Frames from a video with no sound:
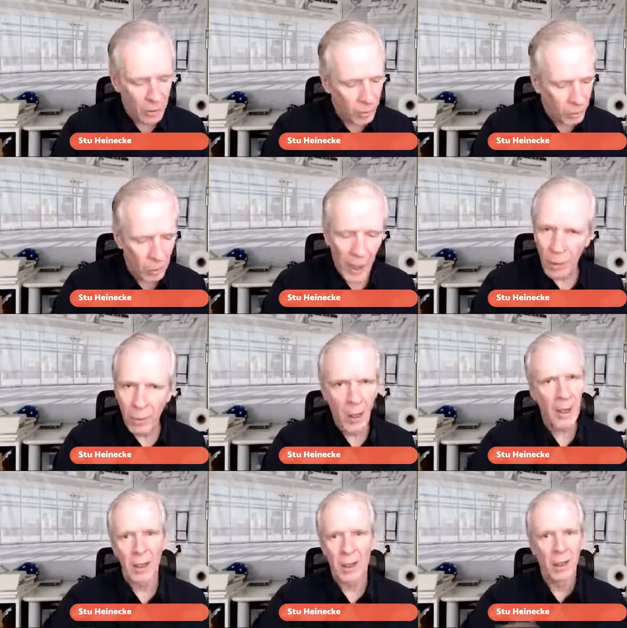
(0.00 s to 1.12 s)
right
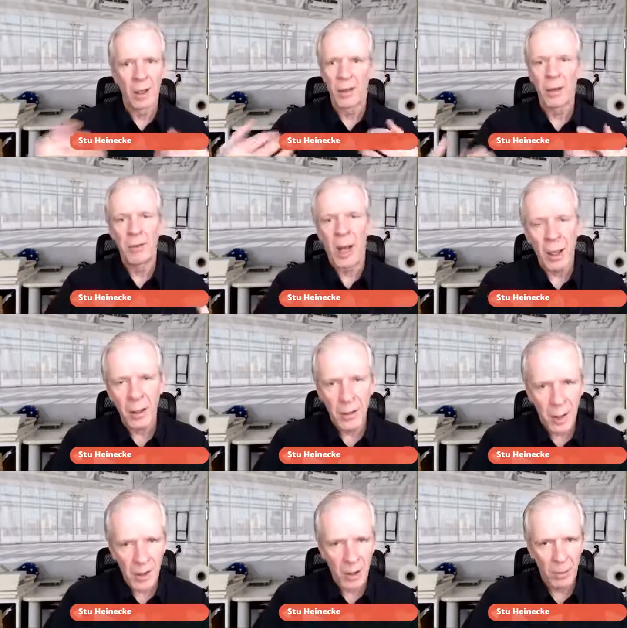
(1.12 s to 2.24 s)
away the value that
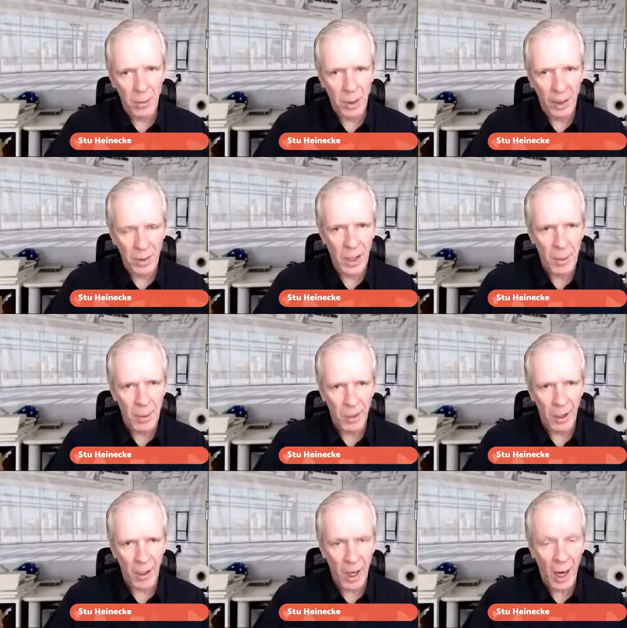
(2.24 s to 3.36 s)
he's going to bring. He's
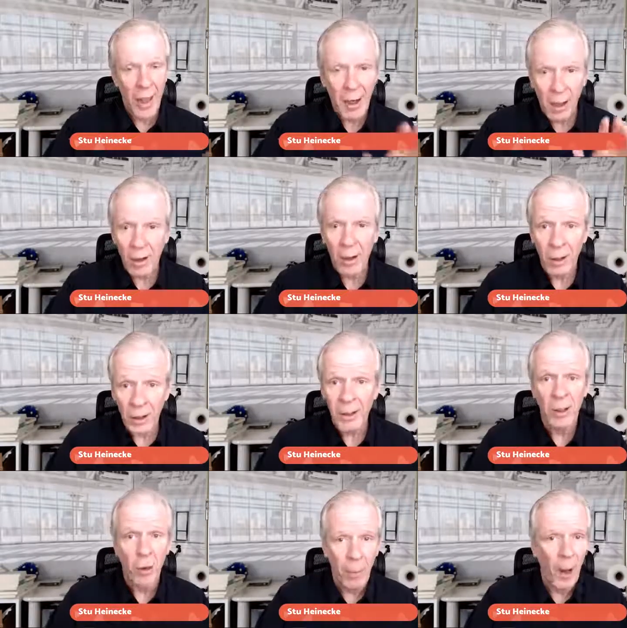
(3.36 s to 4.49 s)
demonstrating it, and that card is
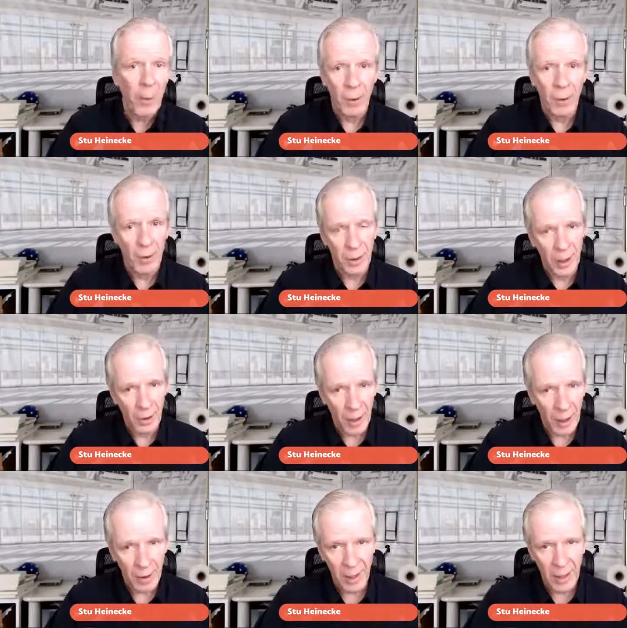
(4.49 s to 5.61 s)
so popular on the
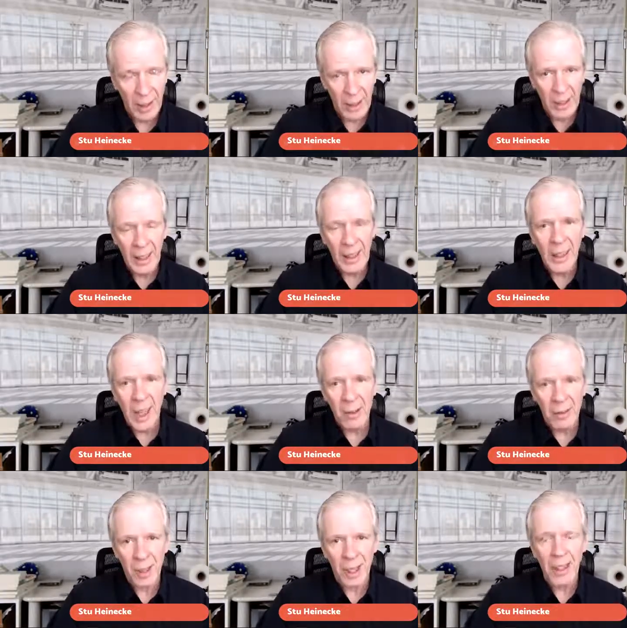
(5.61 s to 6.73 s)
internet that he
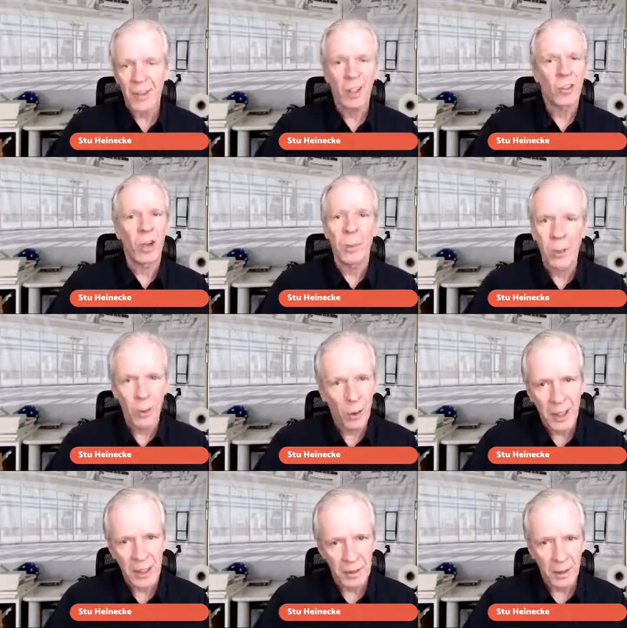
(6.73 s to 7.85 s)
gets so many
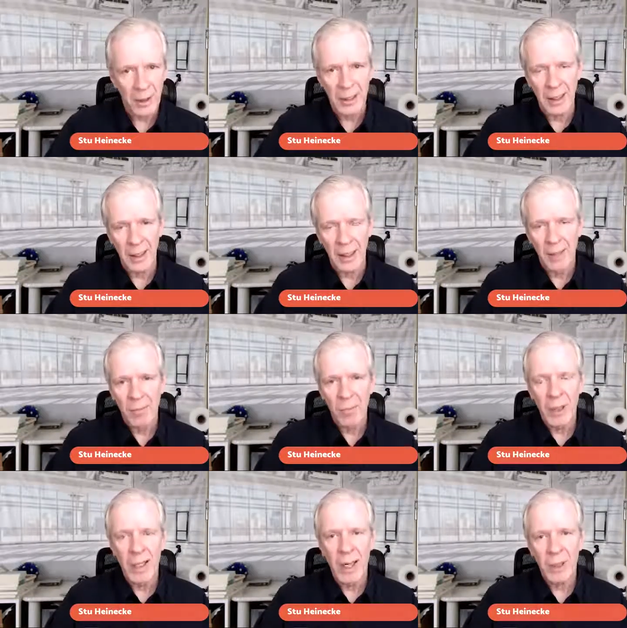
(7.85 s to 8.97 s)
requests for it that
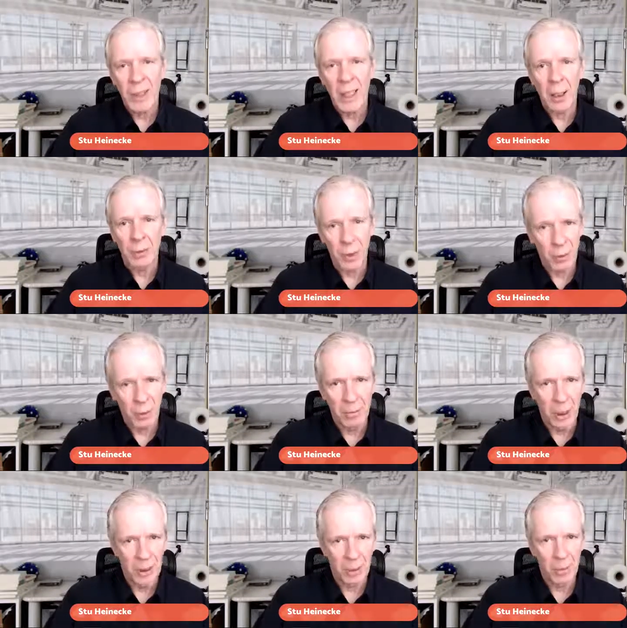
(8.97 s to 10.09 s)
they now sell them for
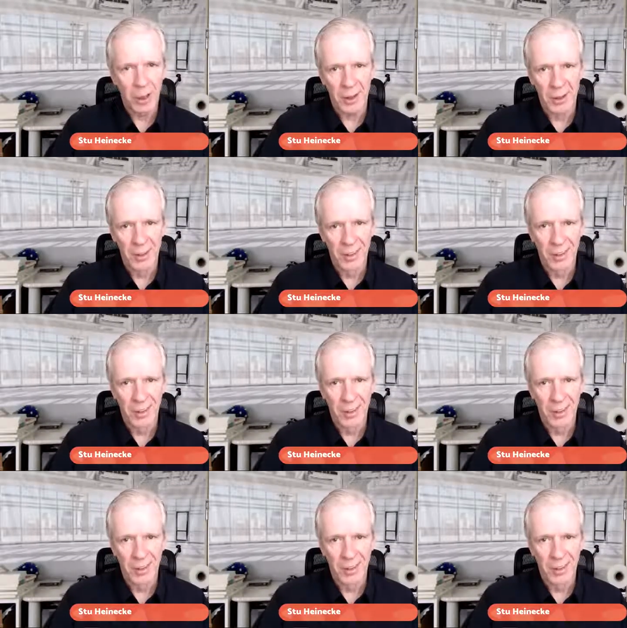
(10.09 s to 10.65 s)
$12 a piece.